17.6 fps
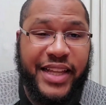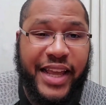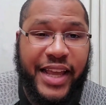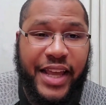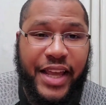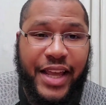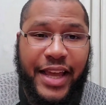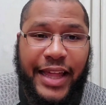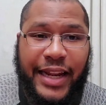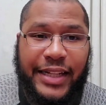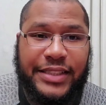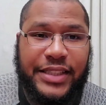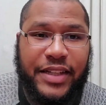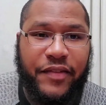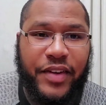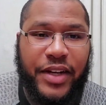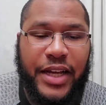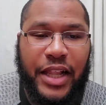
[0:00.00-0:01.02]
a
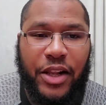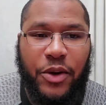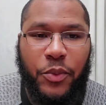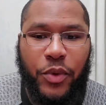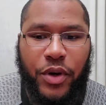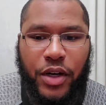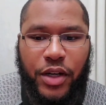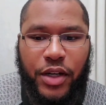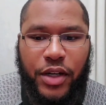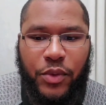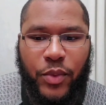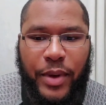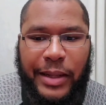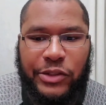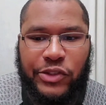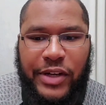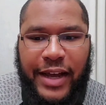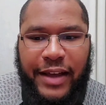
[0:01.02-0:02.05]
$87 one
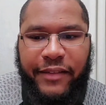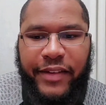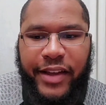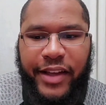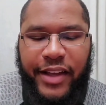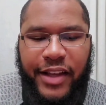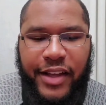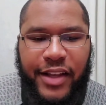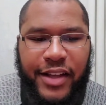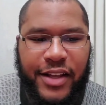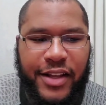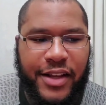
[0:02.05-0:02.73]
while driving.